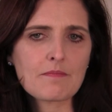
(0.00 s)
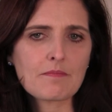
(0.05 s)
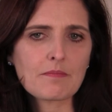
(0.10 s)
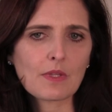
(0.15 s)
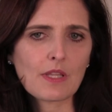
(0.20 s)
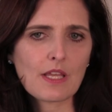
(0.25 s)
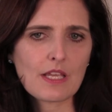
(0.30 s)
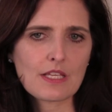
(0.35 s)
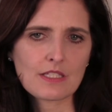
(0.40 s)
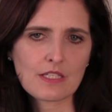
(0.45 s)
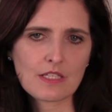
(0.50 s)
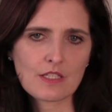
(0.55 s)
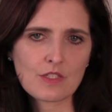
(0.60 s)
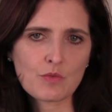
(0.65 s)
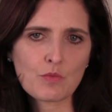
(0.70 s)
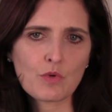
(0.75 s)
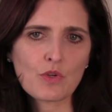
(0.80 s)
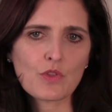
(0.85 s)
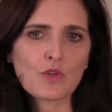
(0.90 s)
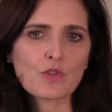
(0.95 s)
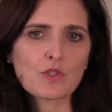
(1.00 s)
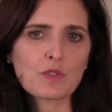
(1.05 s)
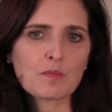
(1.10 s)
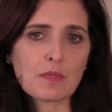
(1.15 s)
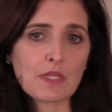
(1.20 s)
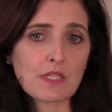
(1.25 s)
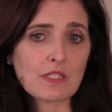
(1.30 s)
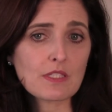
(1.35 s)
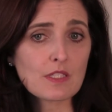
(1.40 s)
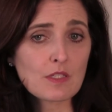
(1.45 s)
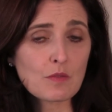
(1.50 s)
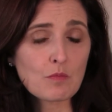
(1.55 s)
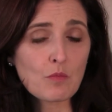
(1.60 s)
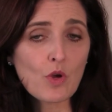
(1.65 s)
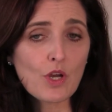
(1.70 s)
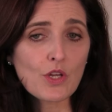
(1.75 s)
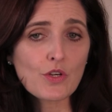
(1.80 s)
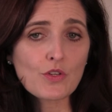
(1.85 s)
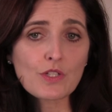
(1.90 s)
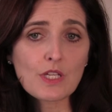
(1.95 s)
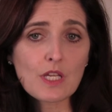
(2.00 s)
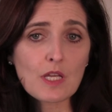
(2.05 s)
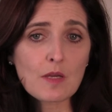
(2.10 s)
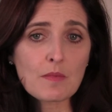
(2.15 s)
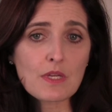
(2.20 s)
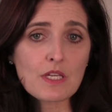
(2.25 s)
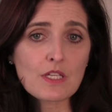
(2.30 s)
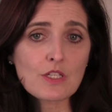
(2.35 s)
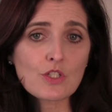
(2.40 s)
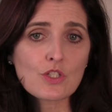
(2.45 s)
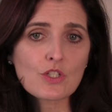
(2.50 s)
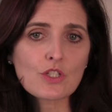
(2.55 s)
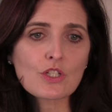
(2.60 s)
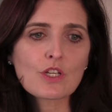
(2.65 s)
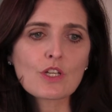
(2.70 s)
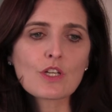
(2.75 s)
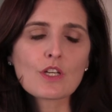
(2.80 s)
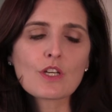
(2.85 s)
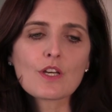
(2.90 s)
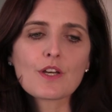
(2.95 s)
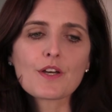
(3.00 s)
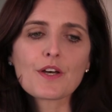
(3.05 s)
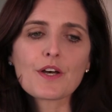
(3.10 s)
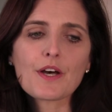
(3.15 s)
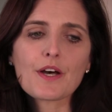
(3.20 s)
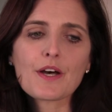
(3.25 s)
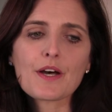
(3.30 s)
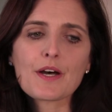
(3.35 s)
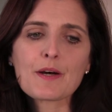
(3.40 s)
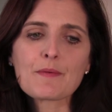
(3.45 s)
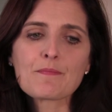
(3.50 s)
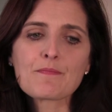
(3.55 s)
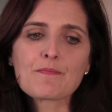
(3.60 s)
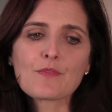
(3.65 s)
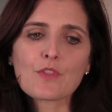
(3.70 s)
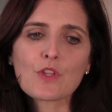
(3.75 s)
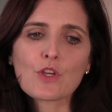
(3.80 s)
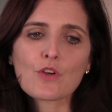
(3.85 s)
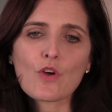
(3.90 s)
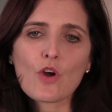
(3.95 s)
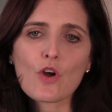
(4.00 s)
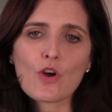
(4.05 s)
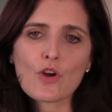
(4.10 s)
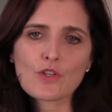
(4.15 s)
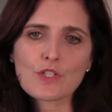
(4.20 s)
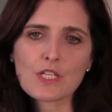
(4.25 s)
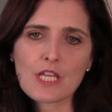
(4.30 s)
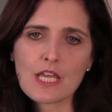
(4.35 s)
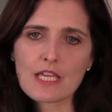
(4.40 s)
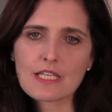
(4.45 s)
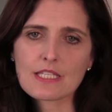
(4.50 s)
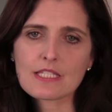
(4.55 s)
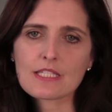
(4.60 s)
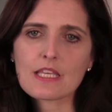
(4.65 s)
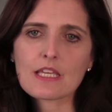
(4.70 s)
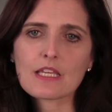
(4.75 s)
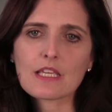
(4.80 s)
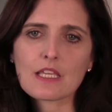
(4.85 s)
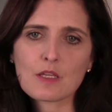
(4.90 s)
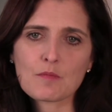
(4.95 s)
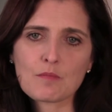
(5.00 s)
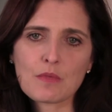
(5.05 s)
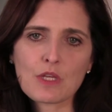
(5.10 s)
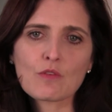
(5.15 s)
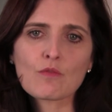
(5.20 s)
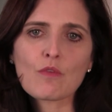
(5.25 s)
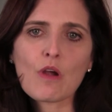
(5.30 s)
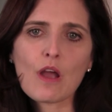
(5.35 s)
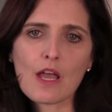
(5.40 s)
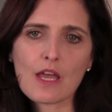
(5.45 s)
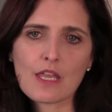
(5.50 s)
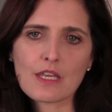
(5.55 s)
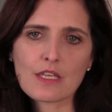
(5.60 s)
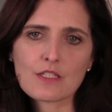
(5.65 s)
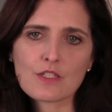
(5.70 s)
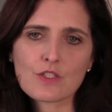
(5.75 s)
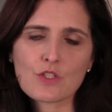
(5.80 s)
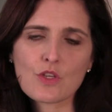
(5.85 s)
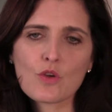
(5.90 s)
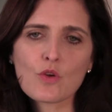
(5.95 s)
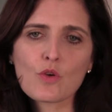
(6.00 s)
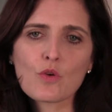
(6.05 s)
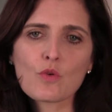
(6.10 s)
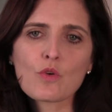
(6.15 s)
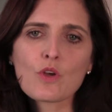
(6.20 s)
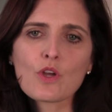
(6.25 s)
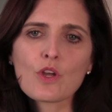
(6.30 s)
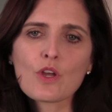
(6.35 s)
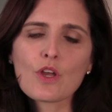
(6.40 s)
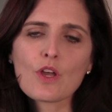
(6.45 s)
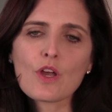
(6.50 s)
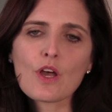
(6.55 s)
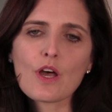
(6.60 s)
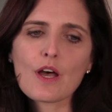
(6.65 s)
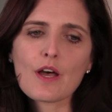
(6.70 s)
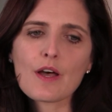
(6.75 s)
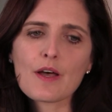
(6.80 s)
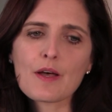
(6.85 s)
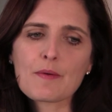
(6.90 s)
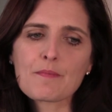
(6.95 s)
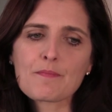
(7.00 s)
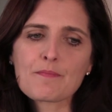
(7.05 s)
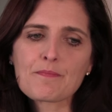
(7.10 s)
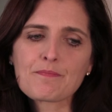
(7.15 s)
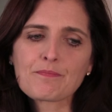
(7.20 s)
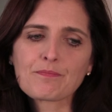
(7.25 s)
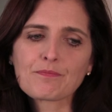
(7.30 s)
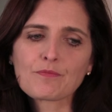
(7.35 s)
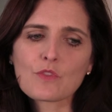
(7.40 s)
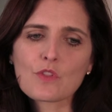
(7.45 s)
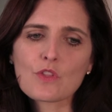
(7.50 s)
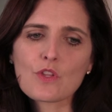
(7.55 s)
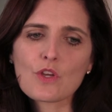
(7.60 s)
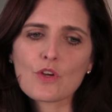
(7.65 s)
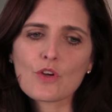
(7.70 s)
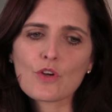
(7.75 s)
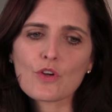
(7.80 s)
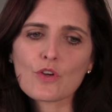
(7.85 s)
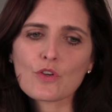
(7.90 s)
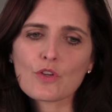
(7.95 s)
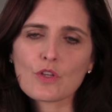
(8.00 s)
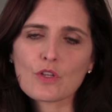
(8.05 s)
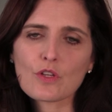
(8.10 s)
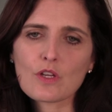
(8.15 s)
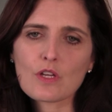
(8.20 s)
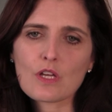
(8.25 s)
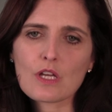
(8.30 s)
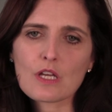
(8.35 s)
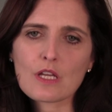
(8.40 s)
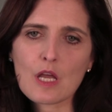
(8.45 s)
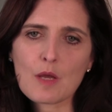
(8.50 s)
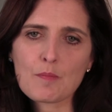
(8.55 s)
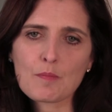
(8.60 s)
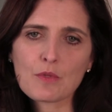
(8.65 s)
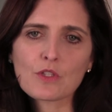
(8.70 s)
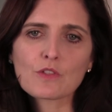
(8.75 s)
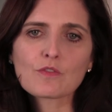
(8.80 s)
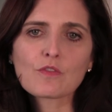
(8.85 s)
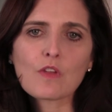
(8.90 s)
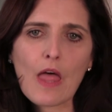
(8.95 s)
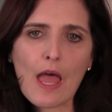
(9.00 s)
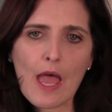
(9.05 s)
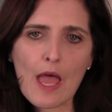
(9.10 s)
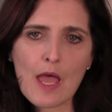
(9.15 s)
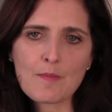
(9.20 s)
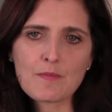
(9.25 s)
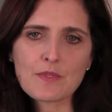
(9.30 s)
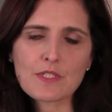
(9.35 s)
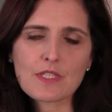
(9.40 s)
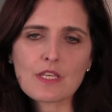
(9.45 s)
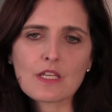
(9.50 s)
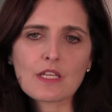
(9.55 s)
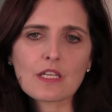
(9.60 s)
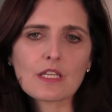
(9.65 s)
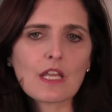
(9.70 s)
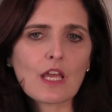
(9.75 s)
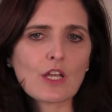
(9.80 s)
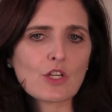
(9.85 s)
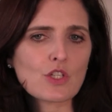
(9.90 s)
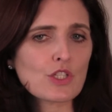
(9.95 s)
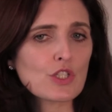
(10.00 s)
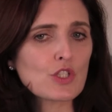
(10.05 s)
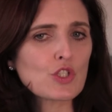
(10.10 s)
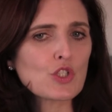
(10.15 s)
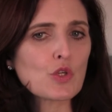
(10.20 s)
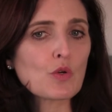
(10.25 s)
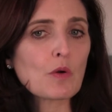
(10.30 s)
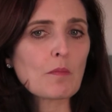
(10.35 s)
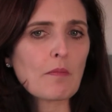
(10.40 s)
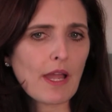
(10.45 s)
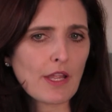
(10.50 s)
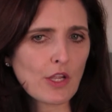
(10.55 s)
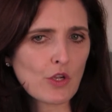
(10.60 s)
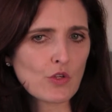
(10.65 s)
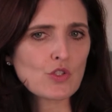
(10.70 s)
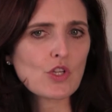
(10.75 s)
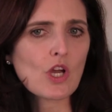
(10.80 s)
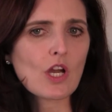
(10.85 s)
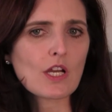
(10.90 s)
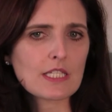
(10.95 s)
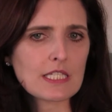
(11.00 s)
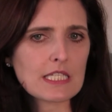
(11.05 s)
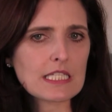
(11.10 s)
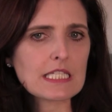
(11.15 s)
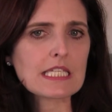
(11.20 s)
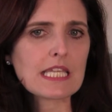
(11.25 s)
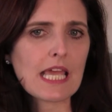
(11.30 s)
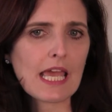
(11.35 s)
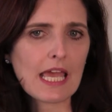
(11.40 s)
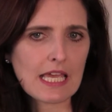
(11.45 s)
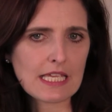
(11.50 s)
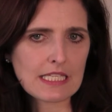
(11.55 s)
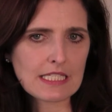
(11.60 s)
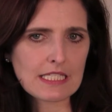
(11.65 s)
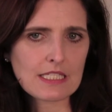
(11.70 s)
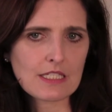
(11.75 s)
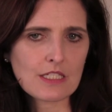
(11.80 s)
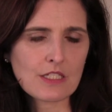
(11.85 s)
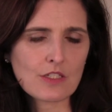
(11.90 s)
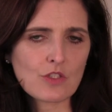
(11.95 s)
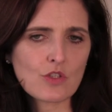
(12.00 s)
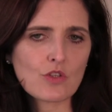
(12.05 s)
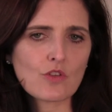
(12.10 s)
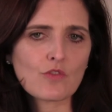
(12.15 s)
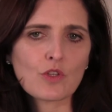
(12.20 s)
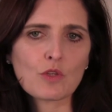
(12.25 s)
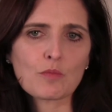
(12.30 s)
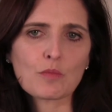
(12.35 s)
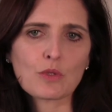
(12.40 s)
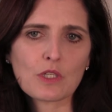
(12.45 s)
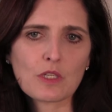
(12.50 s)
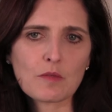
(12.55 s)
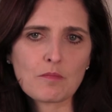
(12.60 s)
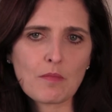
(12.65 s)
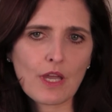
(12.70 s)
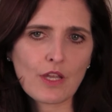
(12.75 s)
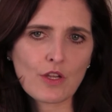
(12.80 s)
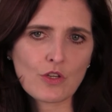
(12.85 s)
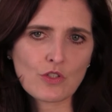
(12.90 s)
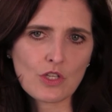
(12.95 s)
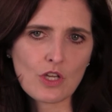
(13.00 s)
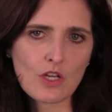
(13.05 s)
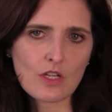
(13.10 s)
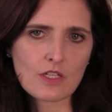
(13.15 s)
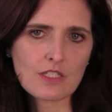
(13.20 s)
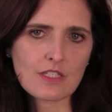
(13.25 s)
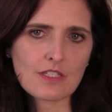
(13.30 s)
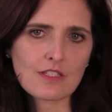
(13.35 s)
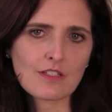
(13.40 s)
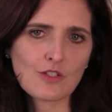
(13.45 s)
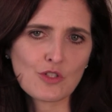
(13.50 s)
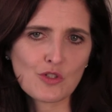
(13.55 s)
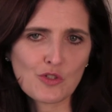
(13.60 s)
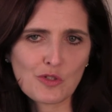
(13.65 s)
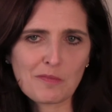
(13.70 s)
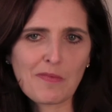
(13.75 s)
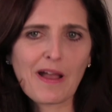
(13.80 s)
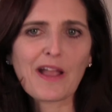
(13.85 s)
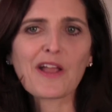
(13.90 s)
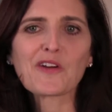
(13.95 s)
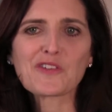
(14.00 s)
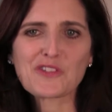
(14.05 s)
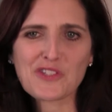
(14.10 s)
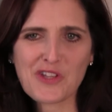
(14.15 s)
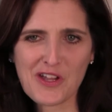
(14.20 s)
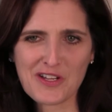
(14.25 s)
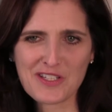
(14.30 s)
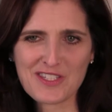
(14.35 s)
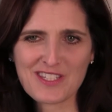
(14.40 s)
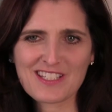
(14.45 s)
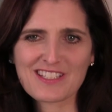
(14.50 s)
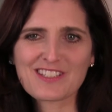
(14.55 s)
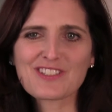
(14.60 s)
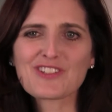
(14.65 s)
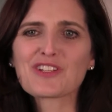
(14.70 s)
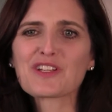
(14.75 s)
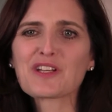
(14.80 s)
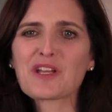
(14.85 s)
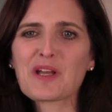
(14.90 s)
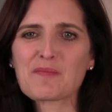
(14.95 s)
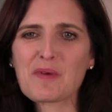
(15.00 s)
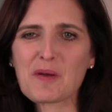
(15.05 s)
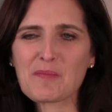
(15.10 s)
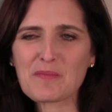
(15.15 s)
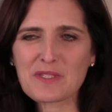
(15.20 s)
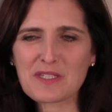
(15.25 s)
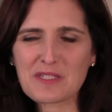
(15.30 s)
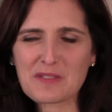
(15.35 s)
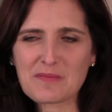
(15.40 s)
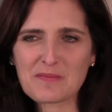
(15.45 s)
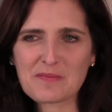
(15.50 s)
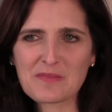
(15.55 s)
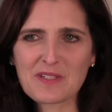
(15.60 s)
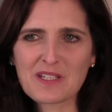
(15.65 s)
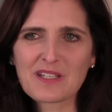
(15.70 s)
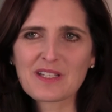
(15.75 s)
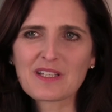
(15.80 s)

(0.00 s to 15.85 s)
places where there's been some water damage, there are tests that can be run. So there are a couple of labs that can actually do a mycotoxin test. So if you put in Google mycotoxin, you can come up with some